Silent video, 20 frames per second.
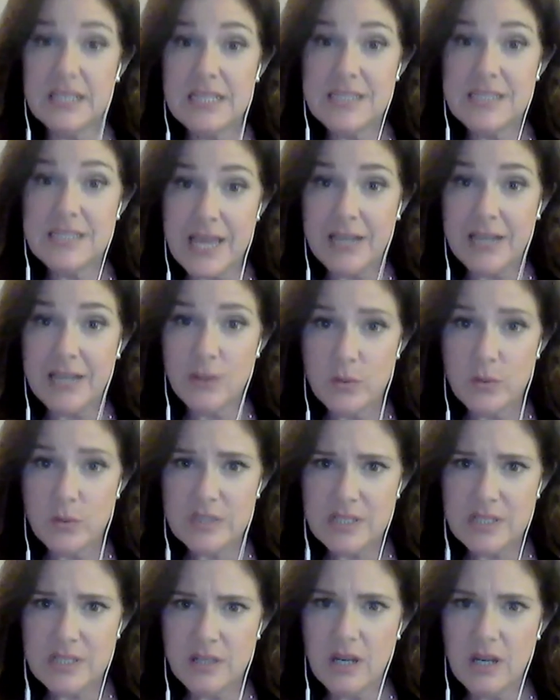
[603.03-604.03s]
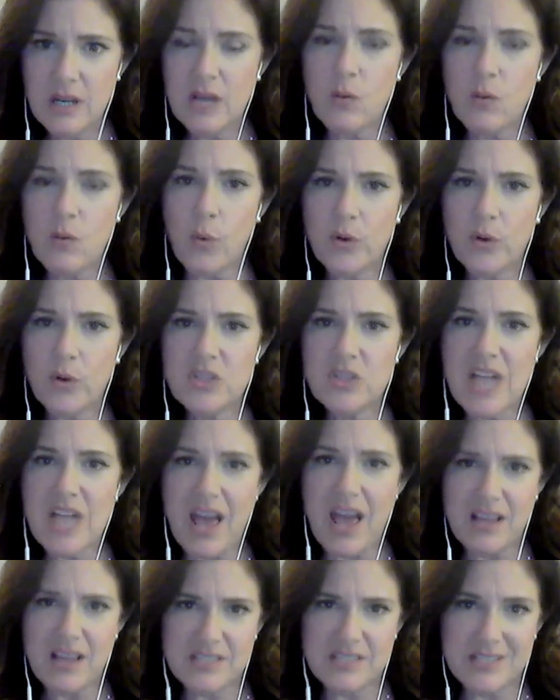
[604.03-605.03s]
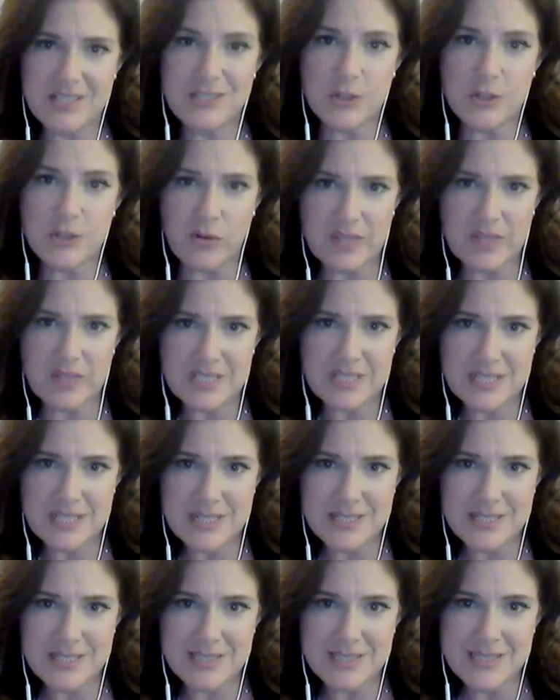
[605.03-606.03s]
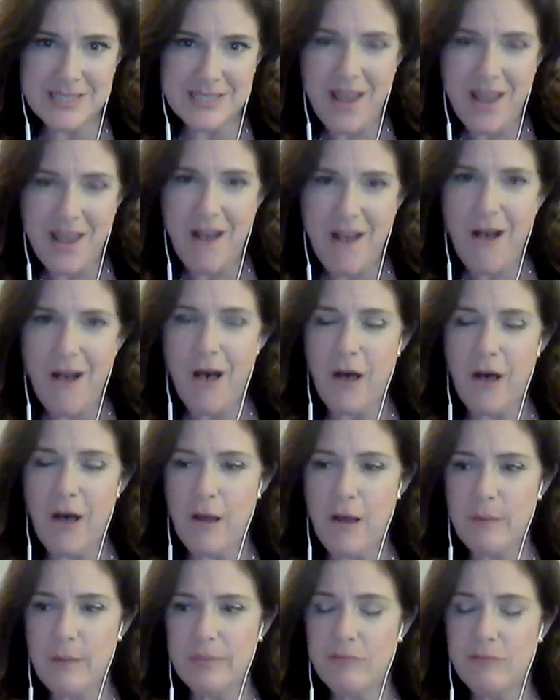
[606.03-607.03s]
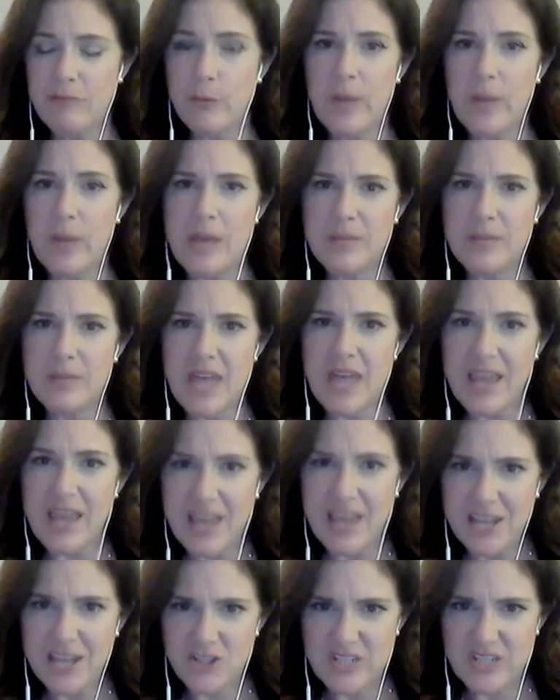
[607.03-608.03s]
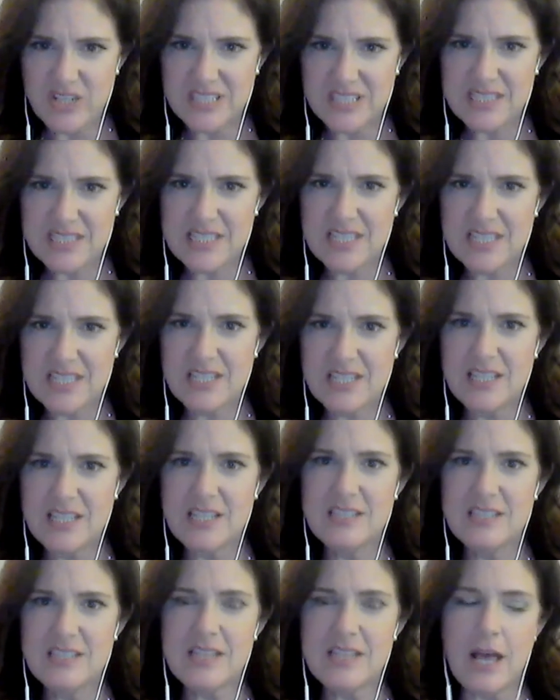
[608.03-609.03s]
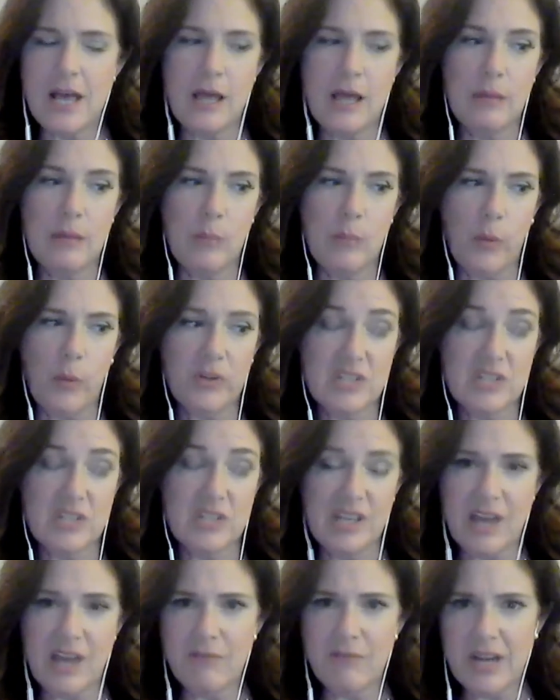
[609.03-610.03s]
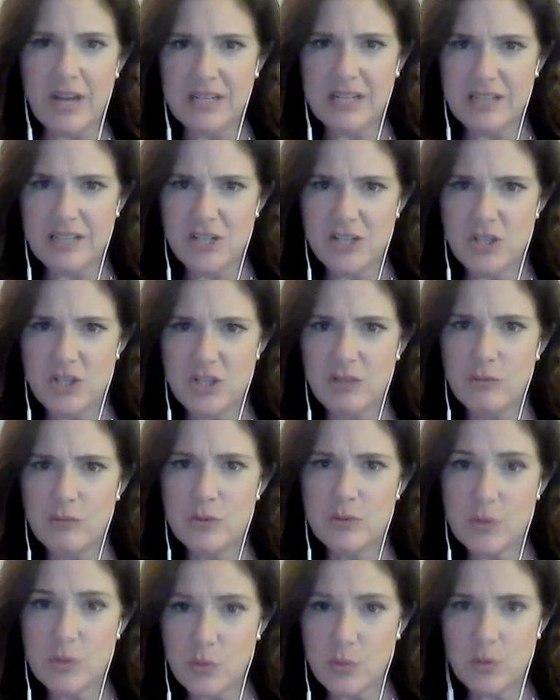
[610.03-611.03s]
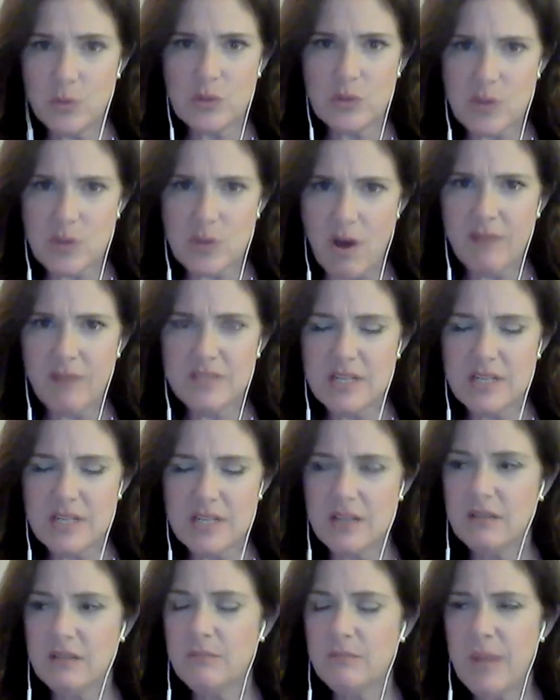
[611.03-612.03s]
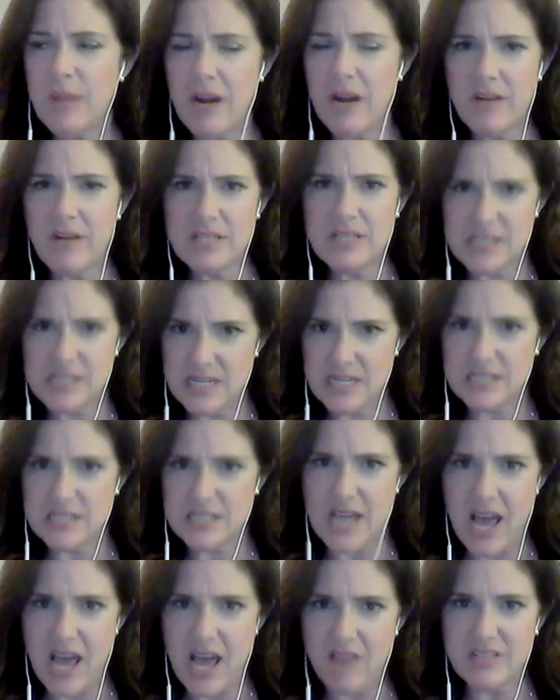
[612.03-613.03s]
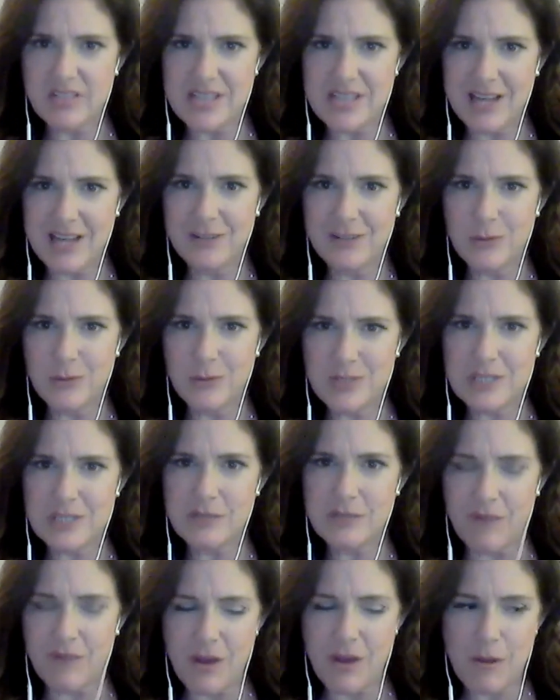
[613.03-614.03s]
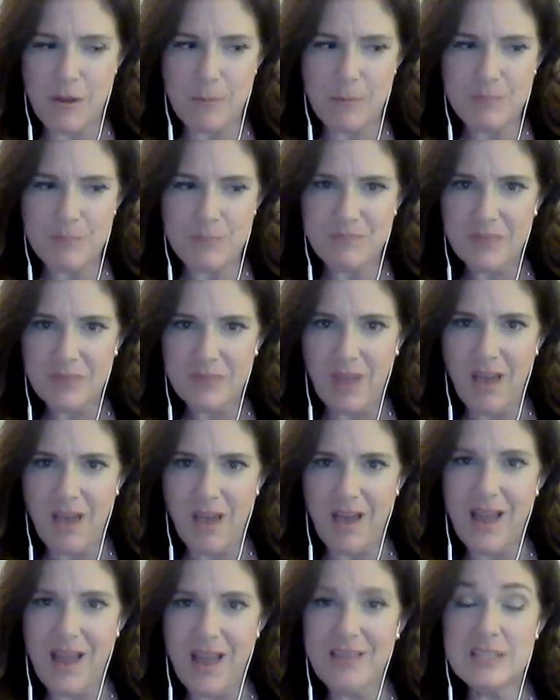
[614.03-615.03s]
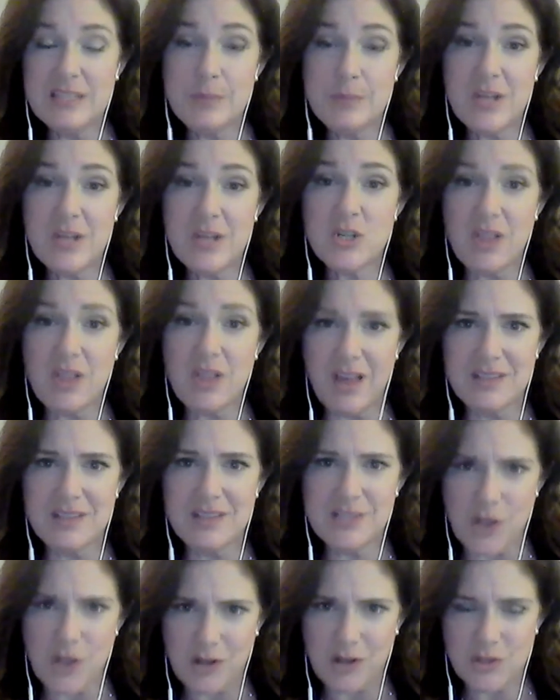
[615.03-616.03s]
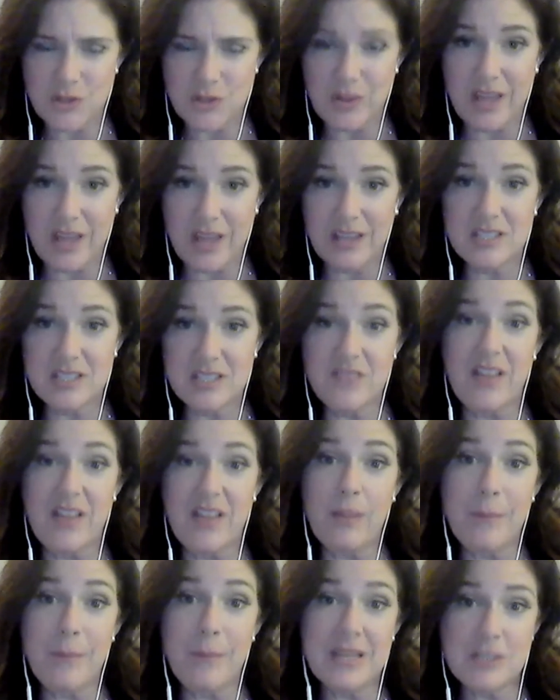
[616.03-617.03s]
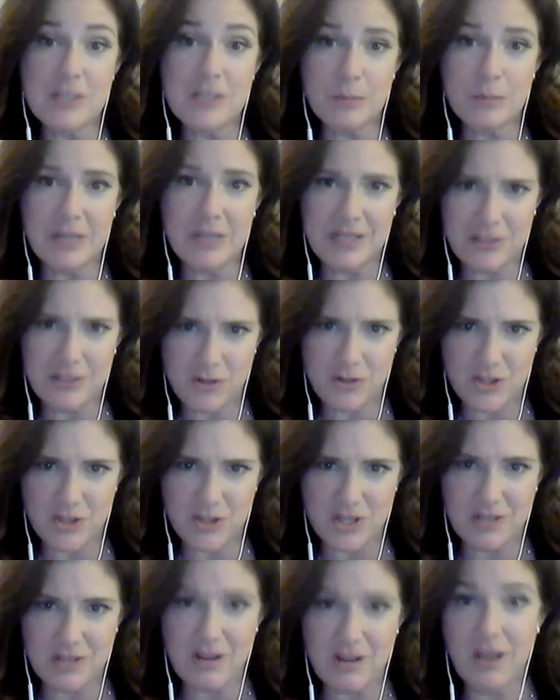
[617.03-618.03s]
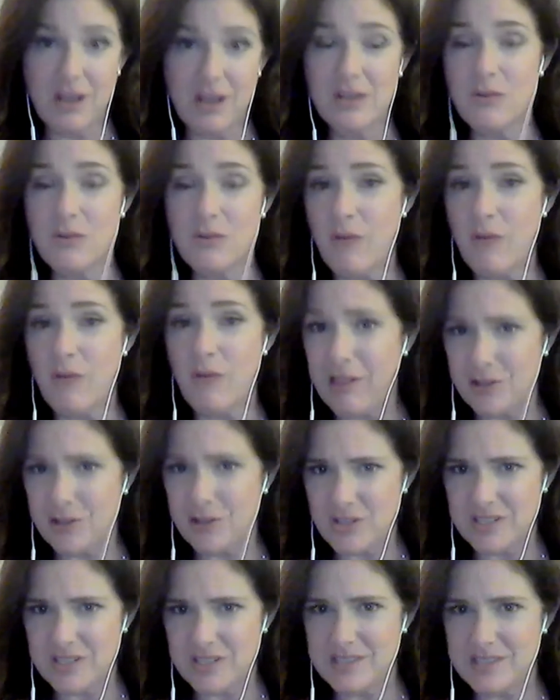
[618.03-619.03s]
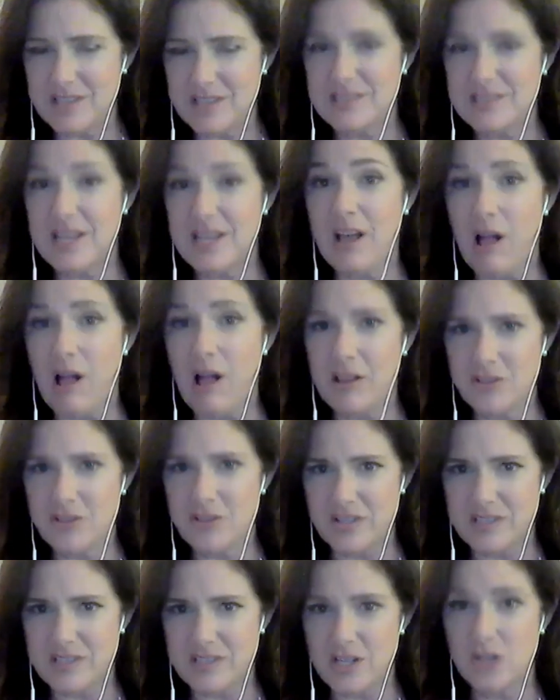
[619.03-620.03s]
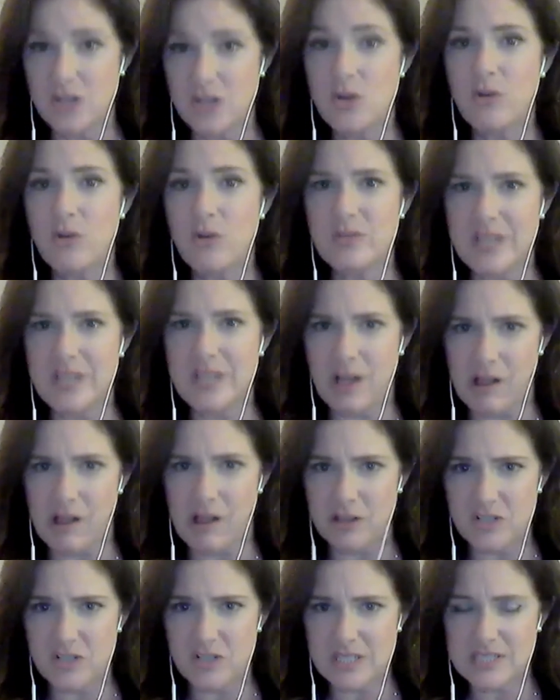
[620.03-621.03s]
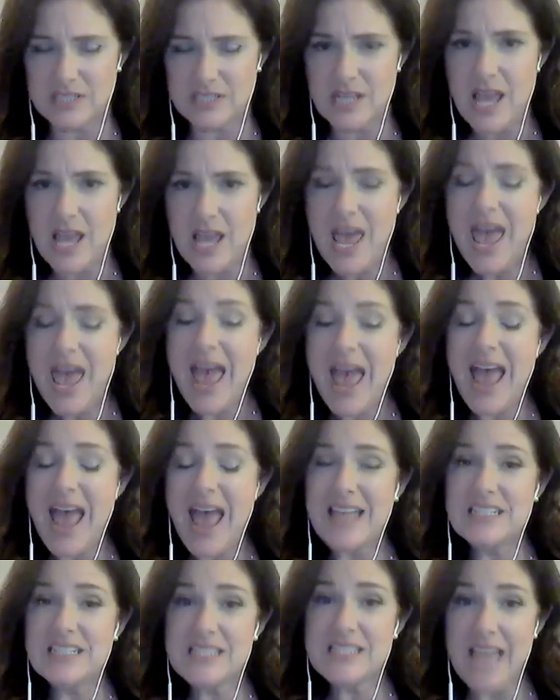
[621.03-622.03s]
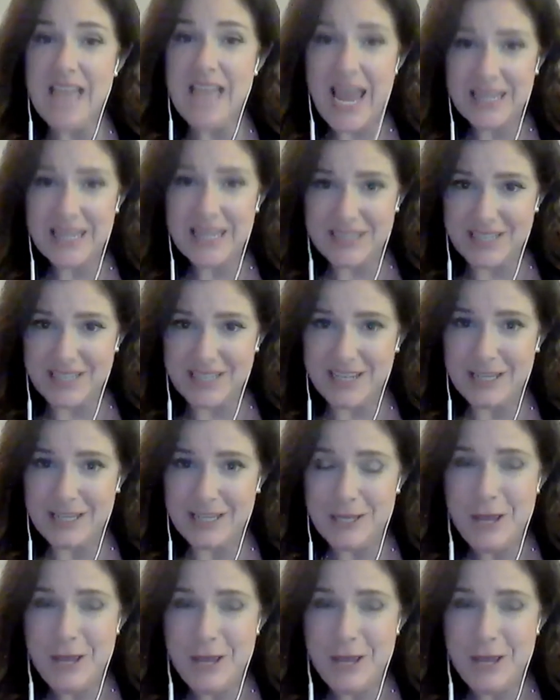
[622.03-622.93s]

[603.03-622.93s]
diagnose it, in order to access services through ABA agencies or to get recognition through schools, often parents need to have a diagnosis from a highly specialized doctor, like a developmental pediatrician, a neurologist, a psychologist, a neuropsychologist. And sadly,